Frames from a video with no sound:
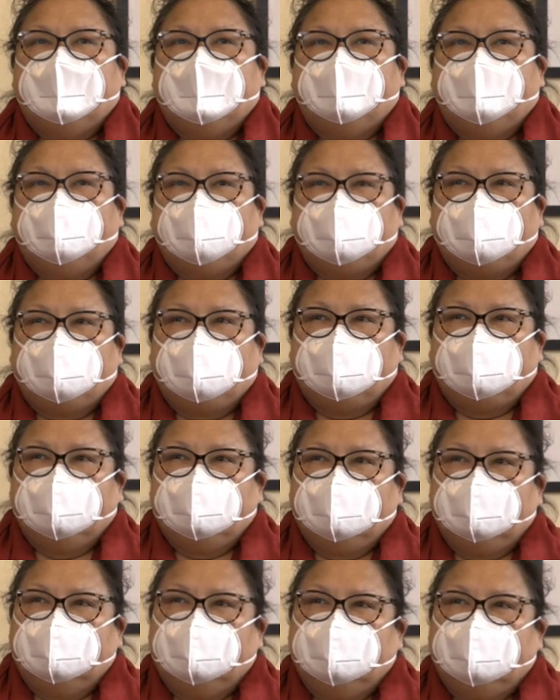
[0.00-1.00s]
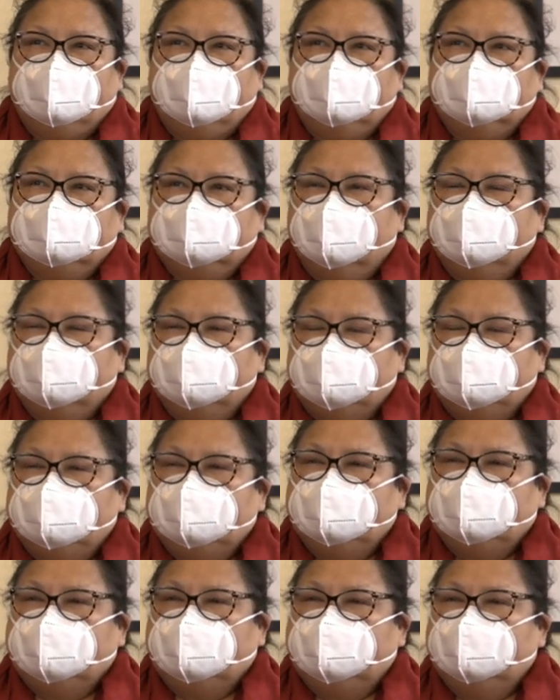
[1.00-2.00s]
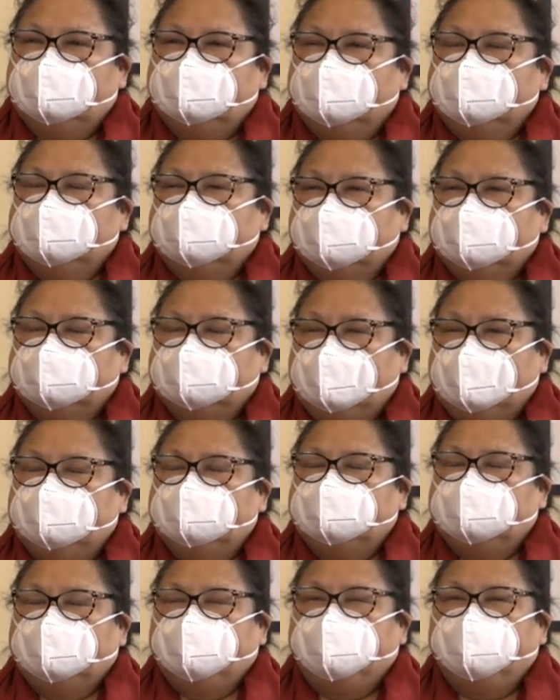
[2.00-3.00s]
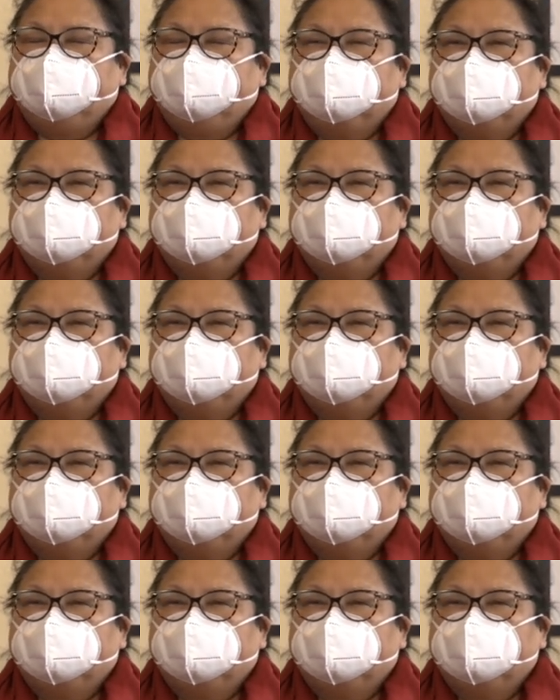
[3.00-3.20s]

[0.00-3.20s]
for as long as you need it or until it's empty.